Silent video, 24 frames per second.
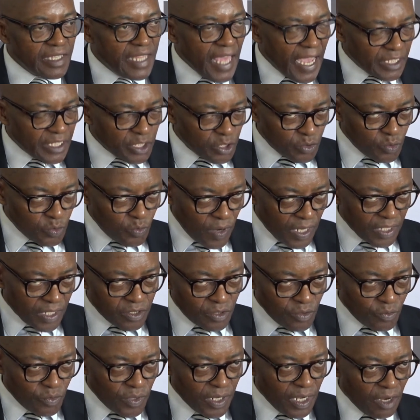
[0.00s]
That's
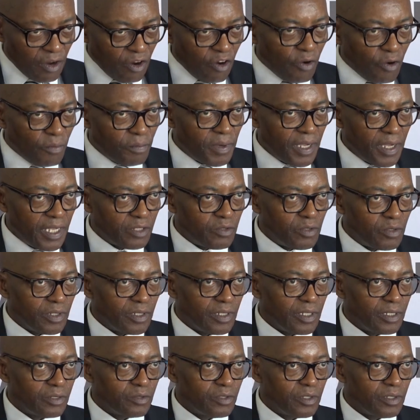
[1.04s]
what we hope
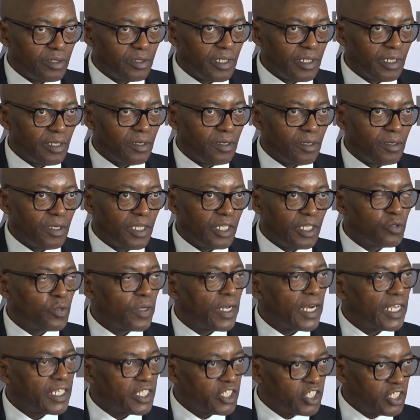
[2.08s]

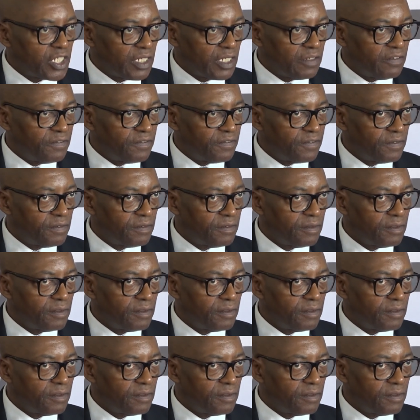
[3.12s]
it will achieve